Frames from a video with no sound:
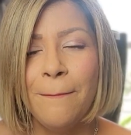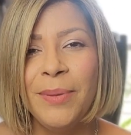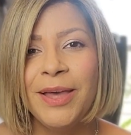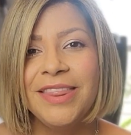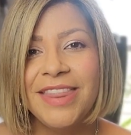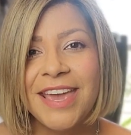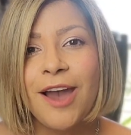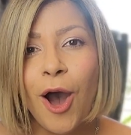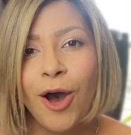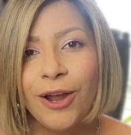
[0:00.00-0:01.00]
But
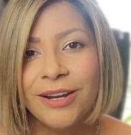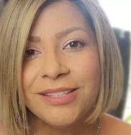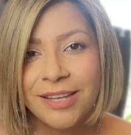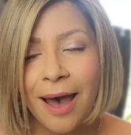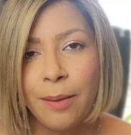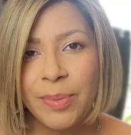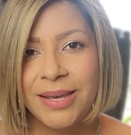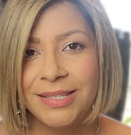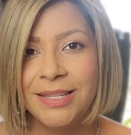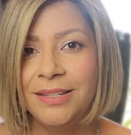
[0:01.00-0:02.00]
they are
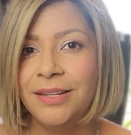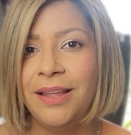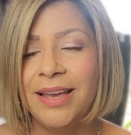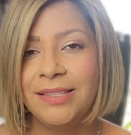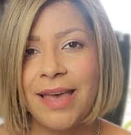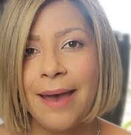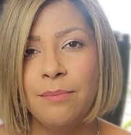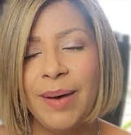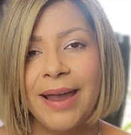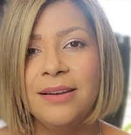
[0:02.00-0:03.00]
topics nonetheless
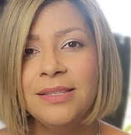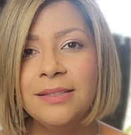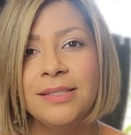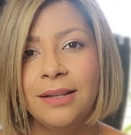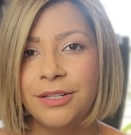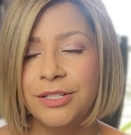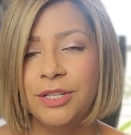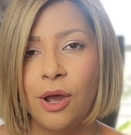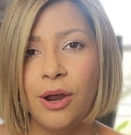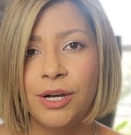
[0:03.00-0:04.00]
that buyers and sellers
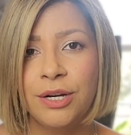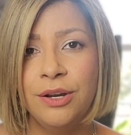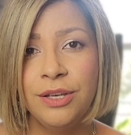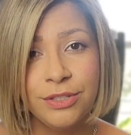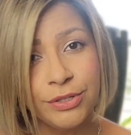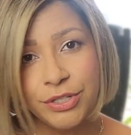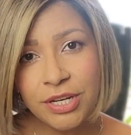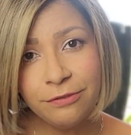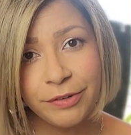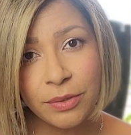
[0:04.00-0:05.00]
are
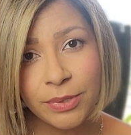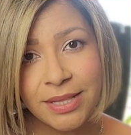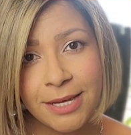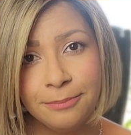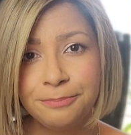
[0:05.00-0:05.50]
searching frequently.